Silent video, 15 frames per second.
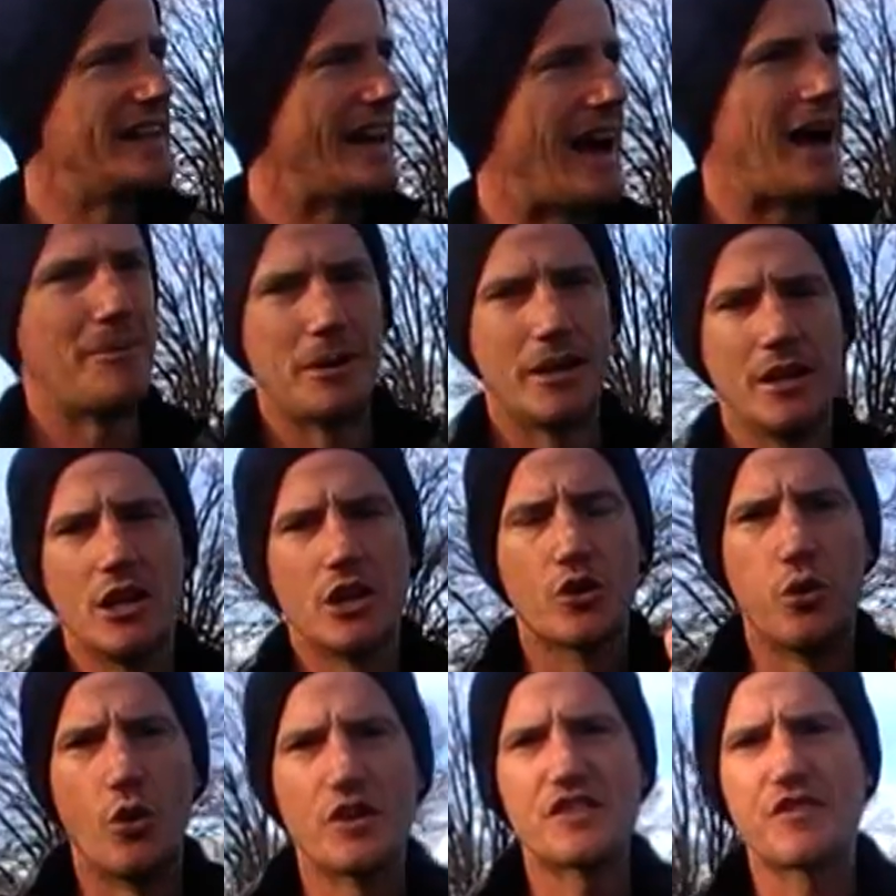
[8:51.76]
Lama,
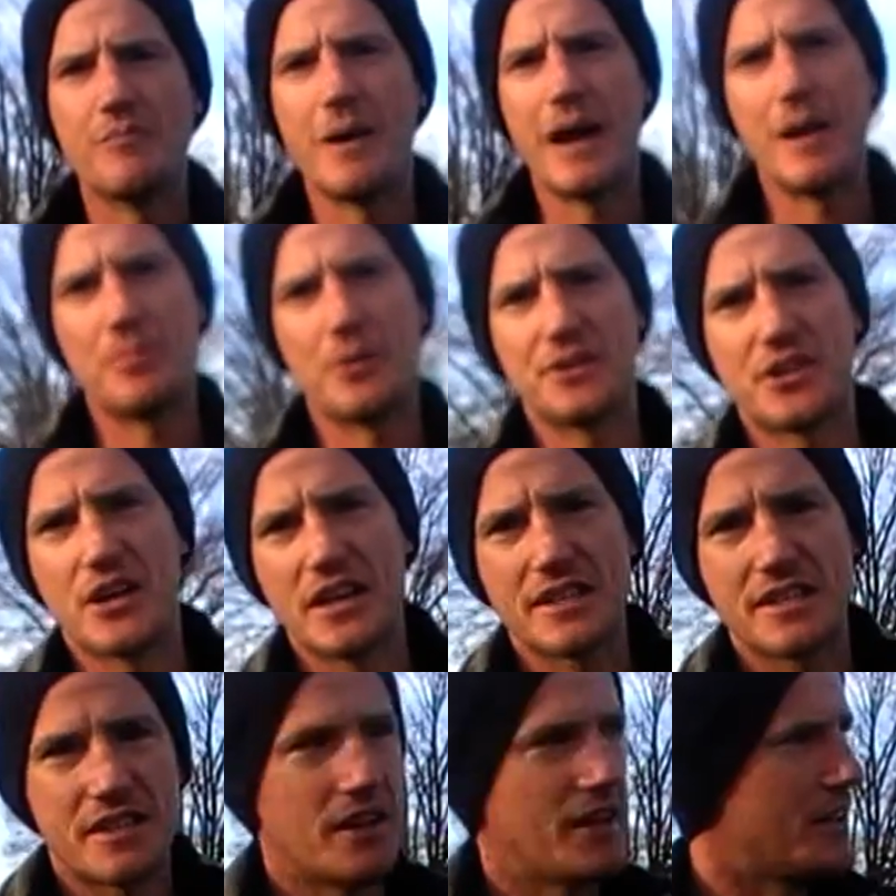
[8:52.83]
quotes from Albert
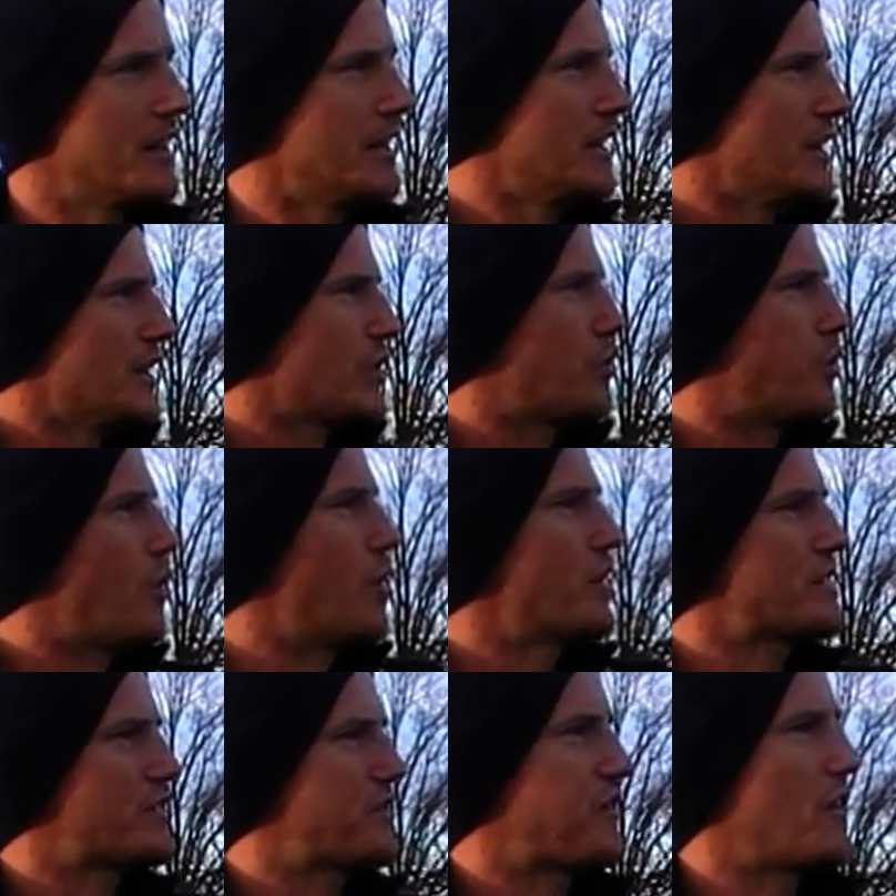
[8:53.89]
Einstein,
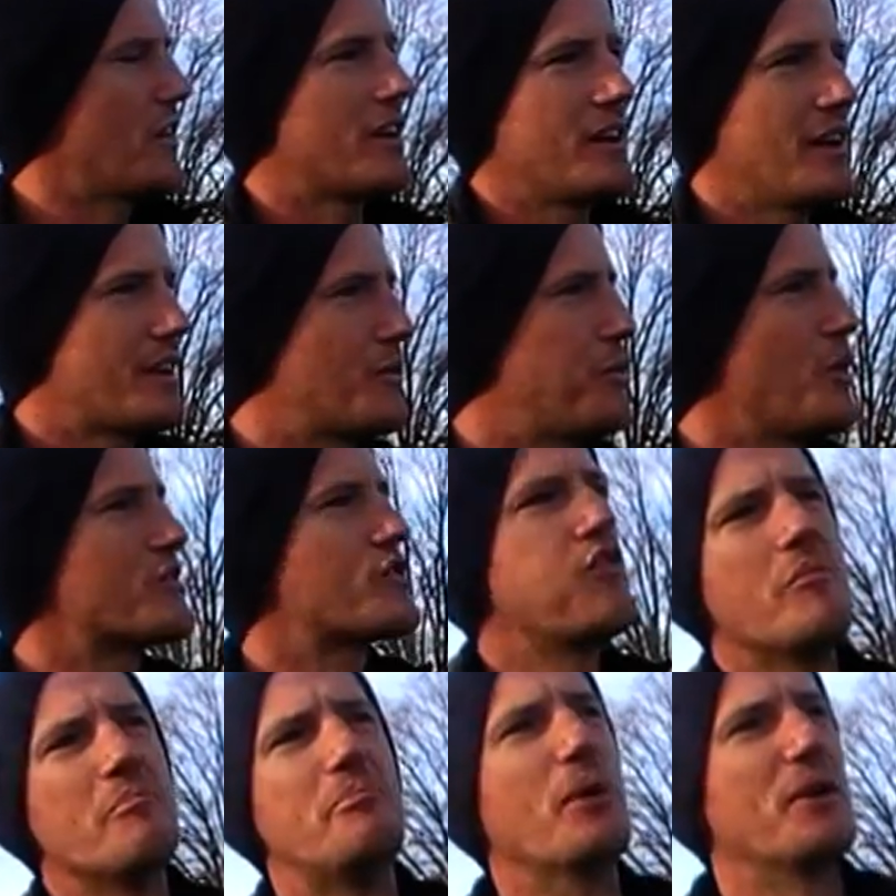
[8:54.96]
quotes
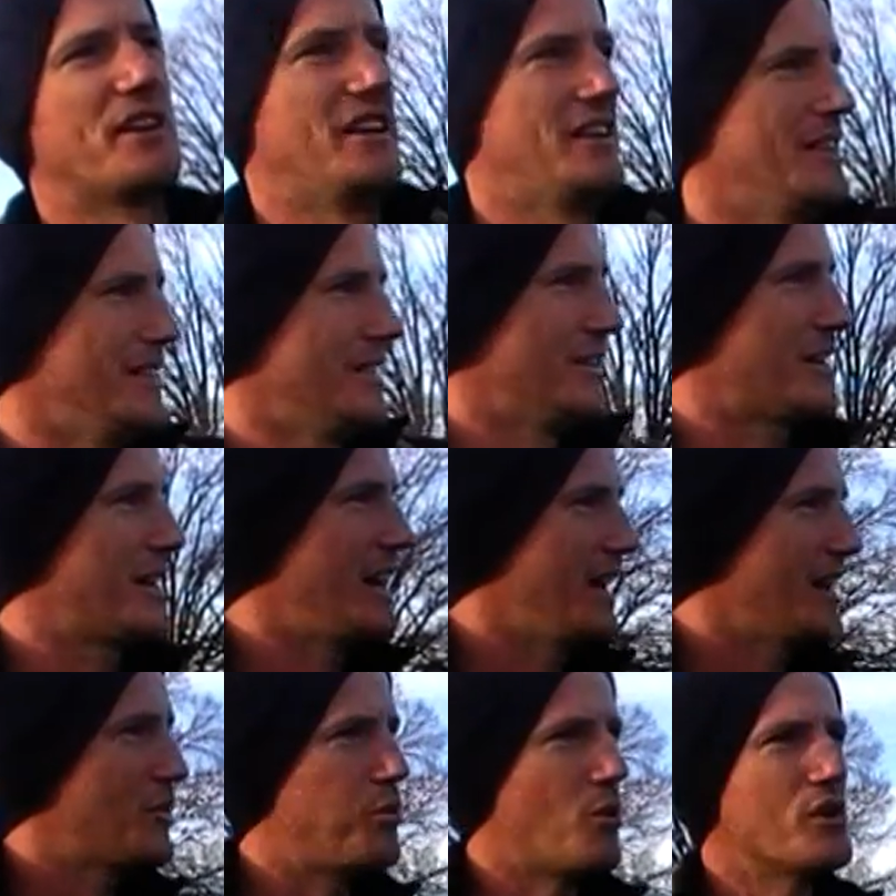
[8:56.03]
from Buddha, okay?
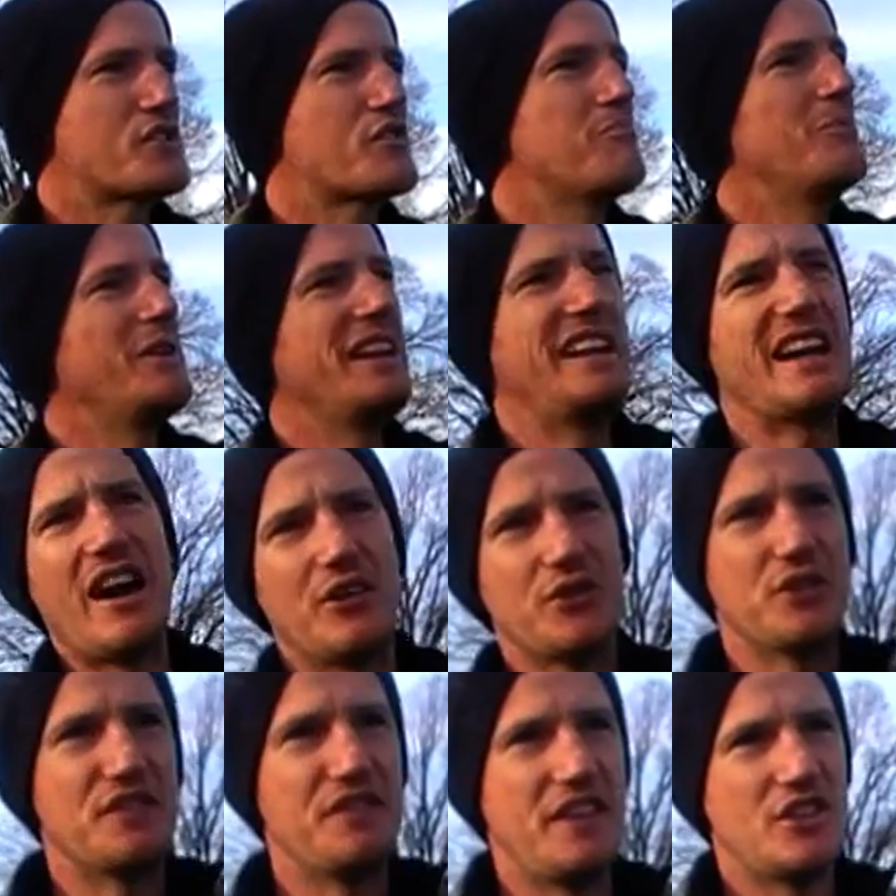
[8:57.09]
Quotes from Leonardo
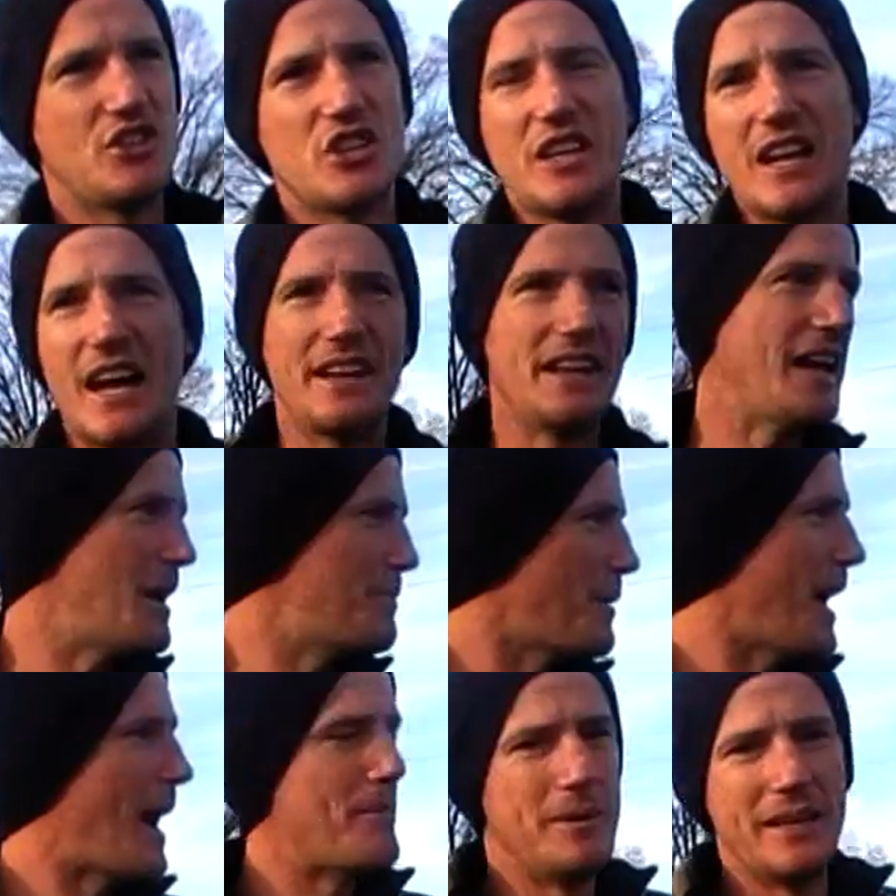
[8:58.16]
da Vinci and
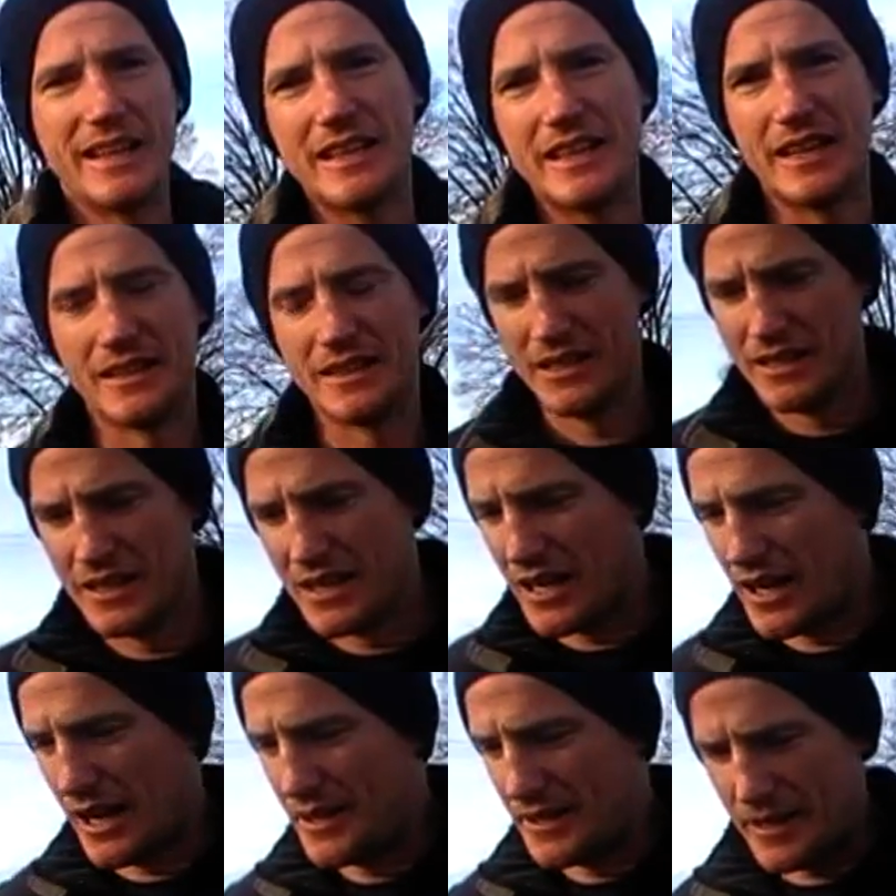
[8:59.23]
Abraham Lincoln.
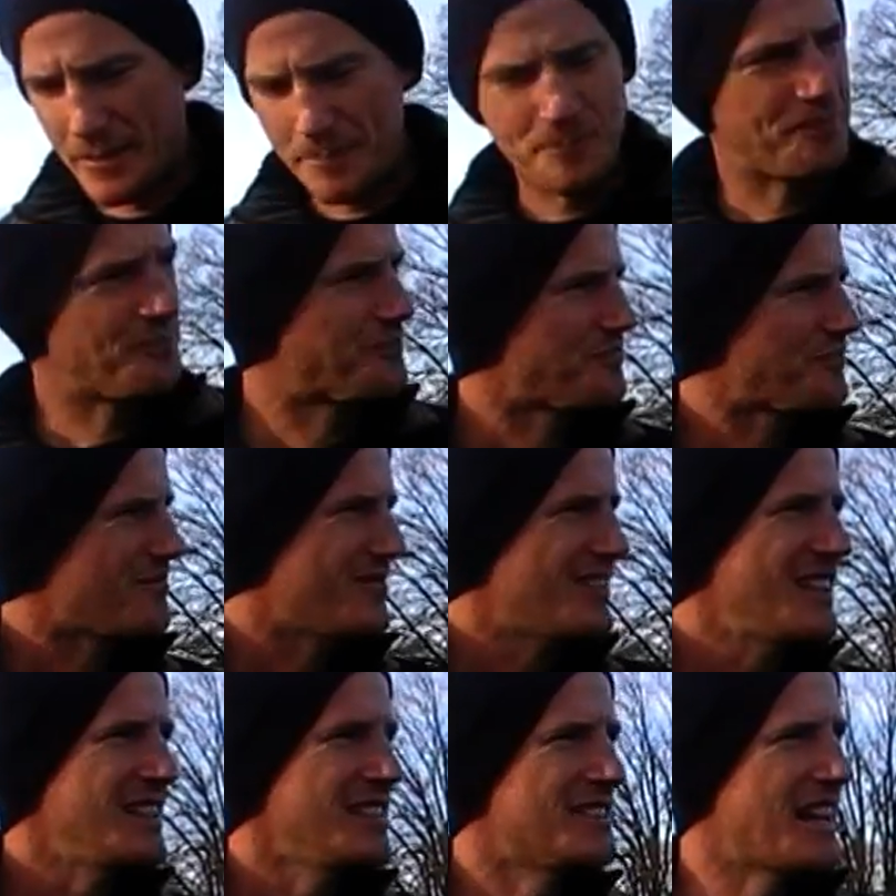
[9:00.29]
And
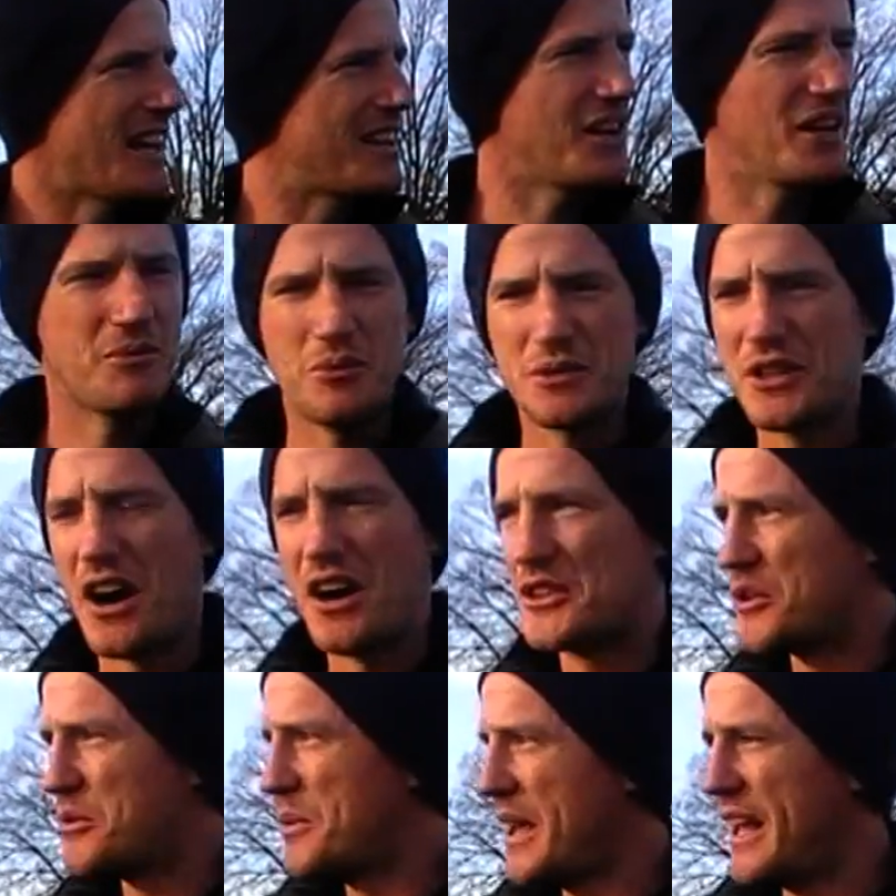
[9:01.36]
that guy,
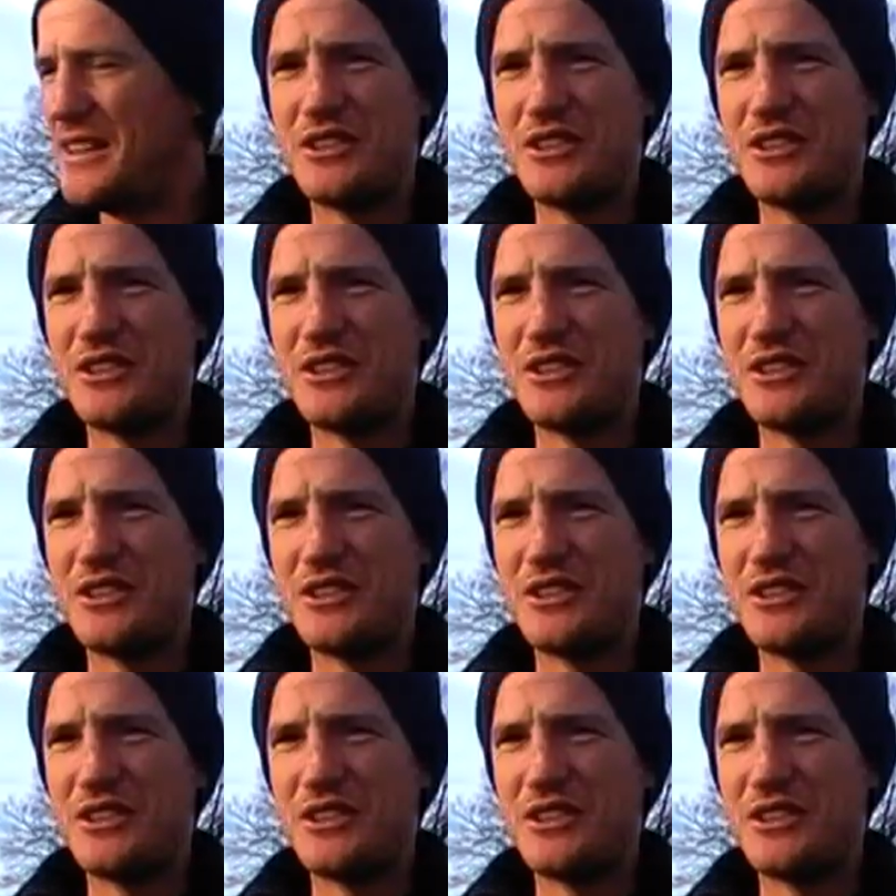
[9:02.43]
Dr. Wayne